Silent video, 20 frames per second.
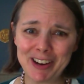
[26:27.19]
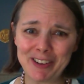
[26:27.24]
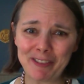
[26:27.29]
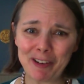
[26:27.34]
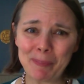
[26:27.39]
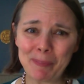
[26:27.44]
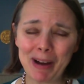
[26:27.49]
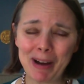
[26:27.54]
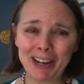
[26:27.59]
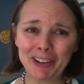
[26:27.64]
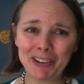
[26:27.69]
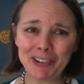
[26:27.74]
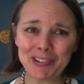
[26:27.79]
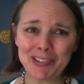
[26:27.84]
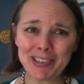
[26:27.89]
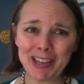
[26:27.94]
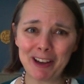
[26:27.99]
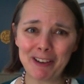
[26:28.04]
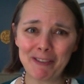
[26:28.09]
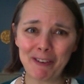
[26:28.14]
remind
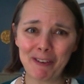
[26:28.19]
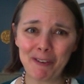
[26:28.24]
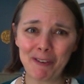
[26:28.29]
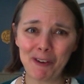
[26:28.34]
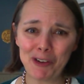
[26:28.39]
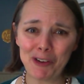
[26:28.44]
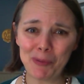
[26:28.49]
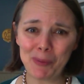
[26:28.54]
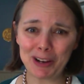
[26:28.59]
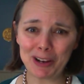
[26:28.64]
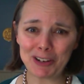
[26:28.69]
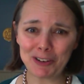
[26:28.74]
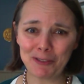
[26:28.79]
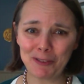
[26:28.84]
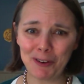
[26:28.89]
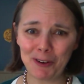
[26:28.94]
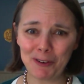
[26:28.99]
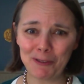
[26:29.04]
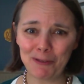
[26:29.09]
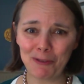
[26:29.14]
yourself of who you want to
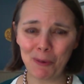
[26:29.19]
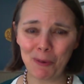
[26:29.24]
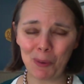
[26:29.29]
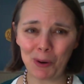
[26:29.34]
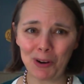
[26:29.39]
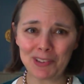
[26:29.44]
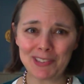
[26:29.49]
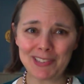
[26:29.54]
vote for,